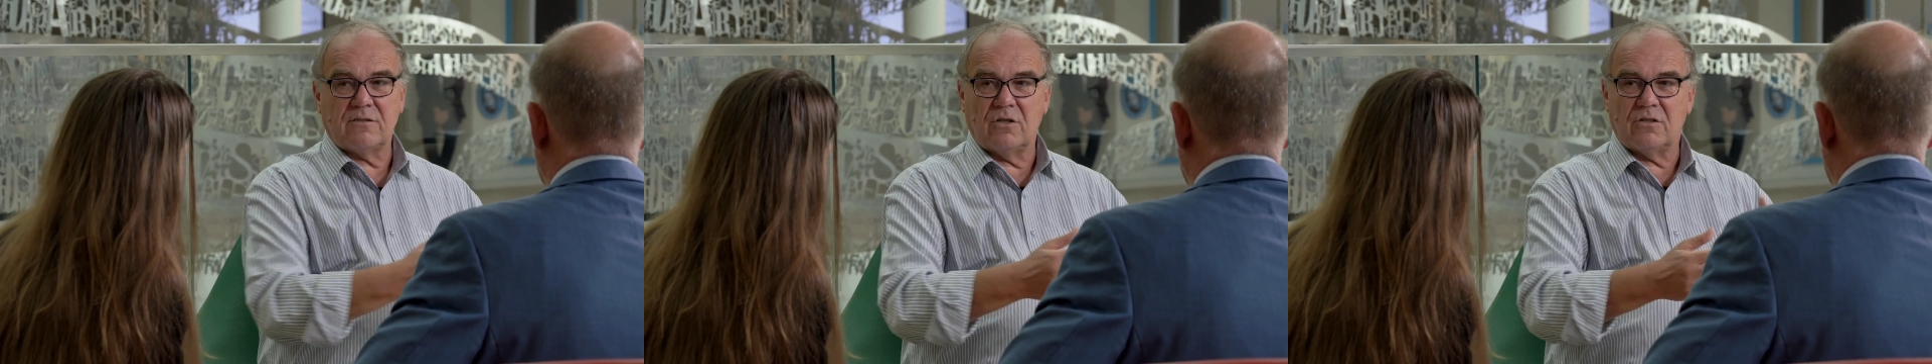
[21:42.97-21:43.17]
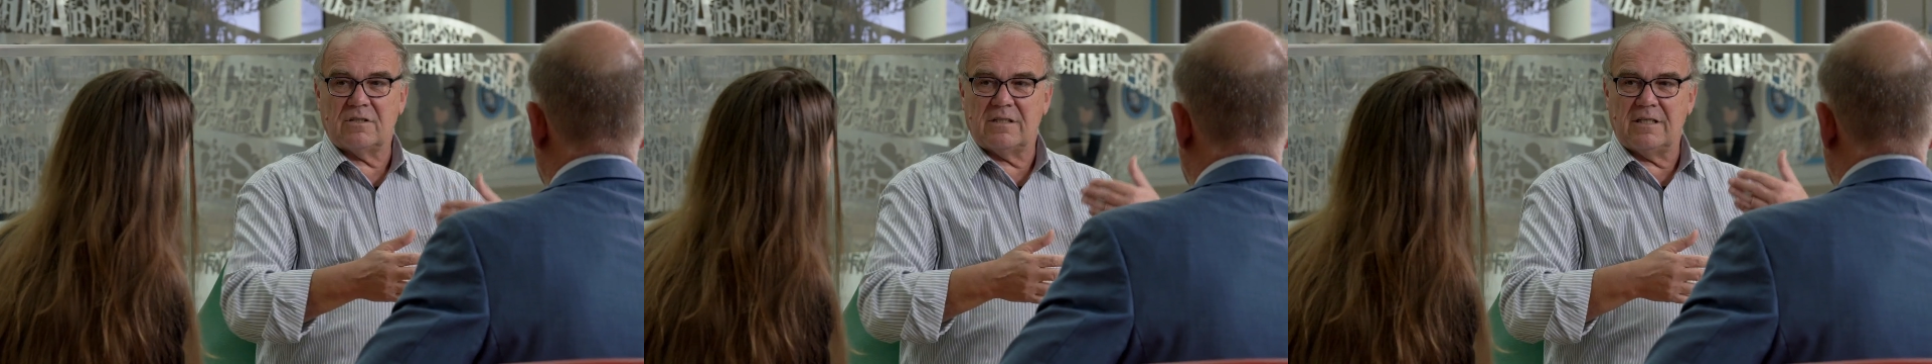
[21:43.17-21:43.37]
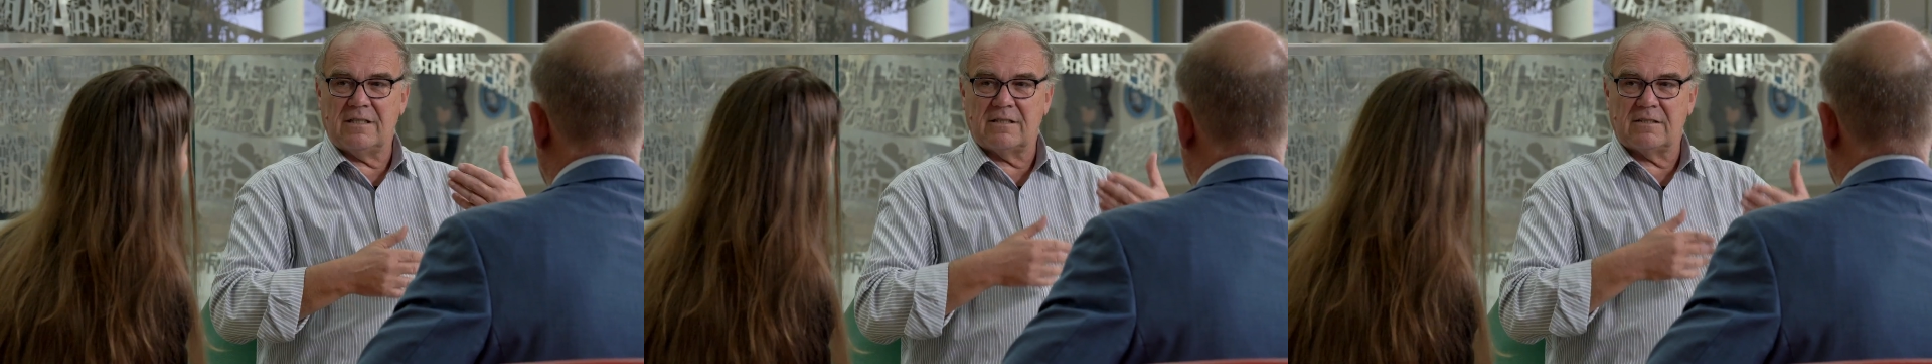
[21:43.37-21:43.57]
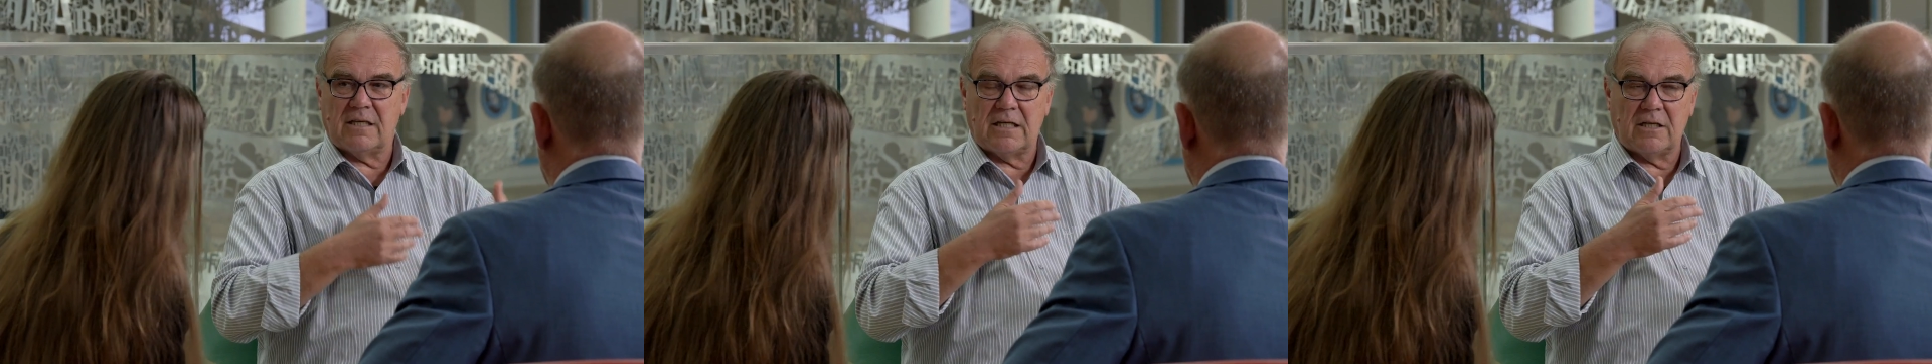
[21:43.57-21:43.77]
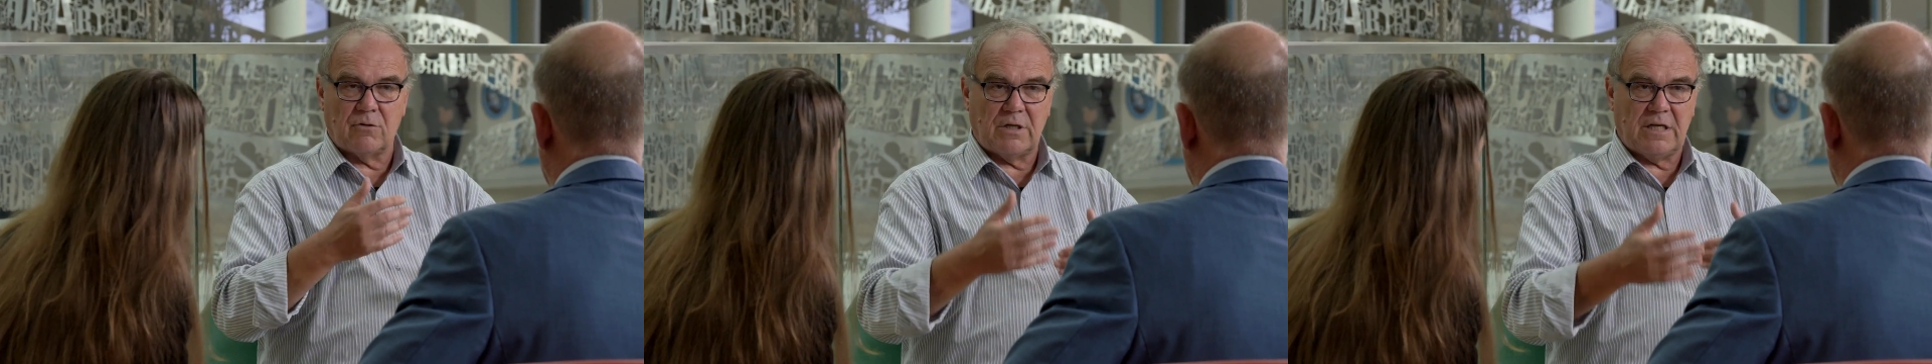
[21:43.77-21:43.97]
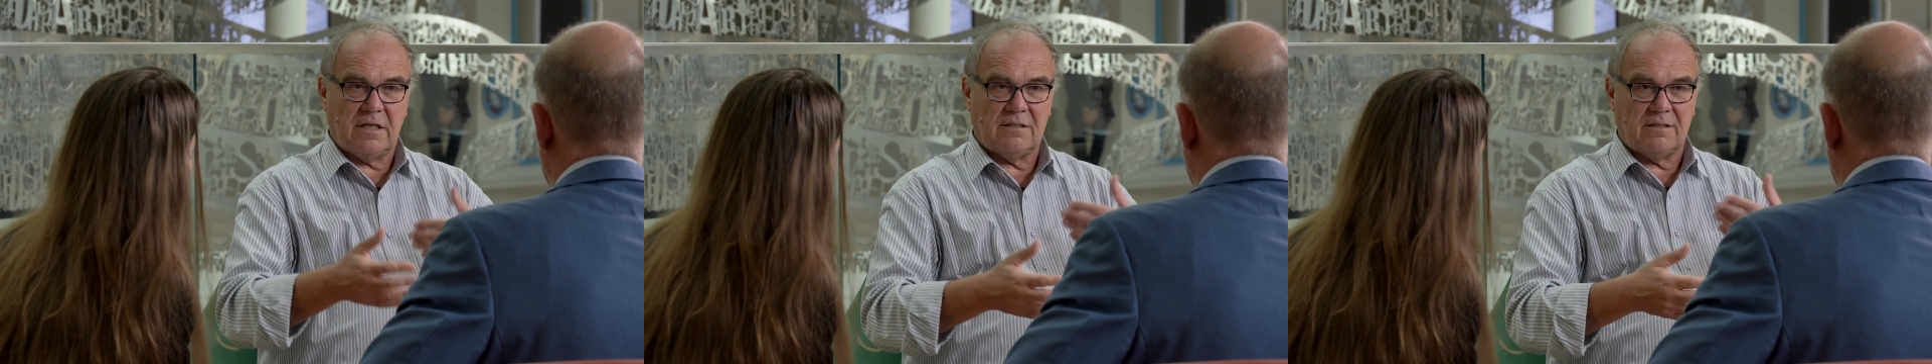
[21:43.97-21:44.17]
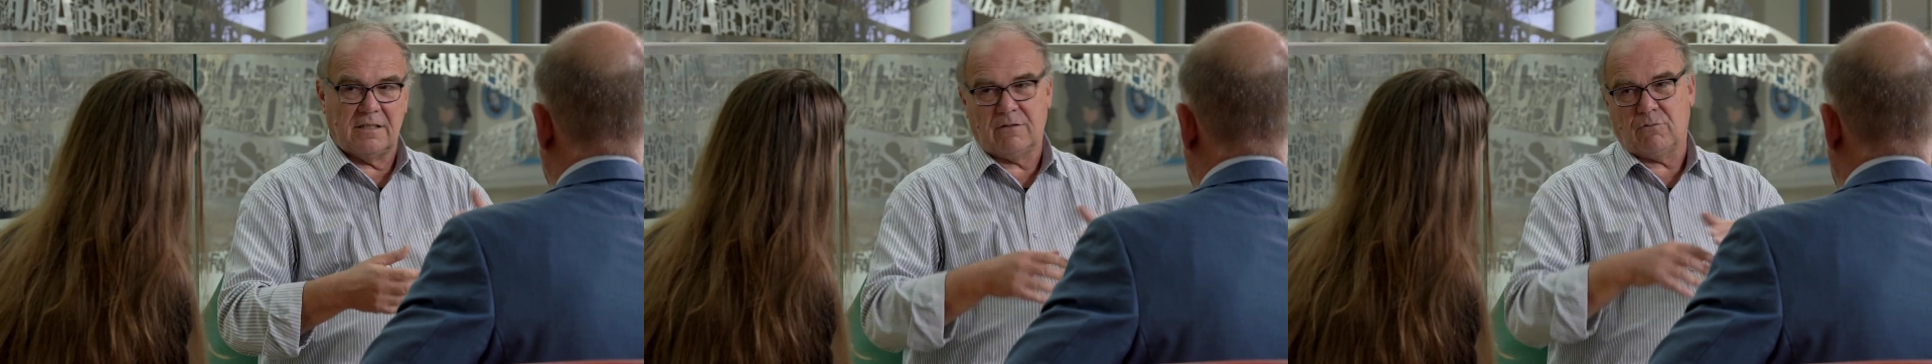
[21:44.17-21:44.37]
not integrating